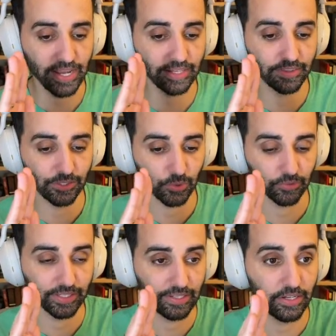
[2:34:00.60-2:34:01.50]
at this sort of
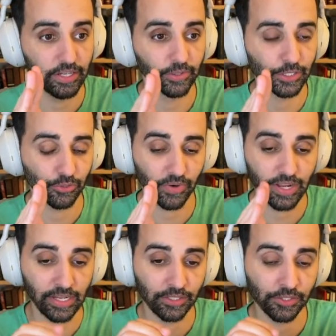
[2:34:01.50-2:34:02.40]
like nearish
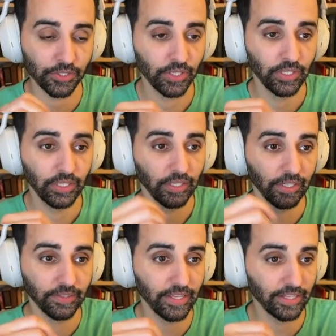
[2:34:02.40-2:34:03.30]
range,
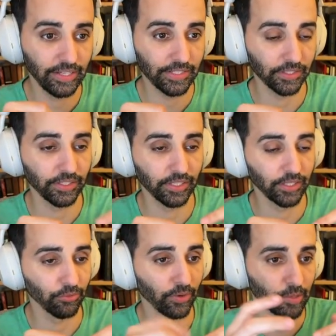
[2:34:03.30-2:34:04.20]
and they can easily
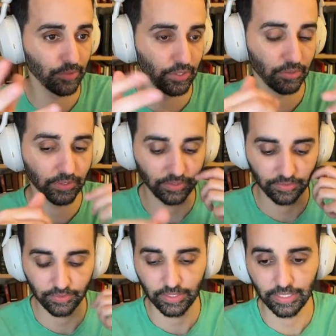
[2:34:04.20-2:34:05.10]
like run up to you
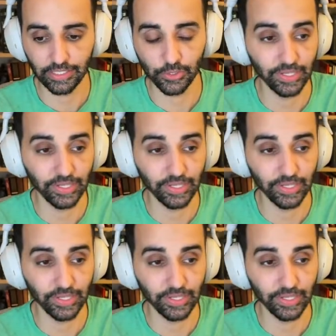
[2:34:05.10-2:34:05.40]
and get you.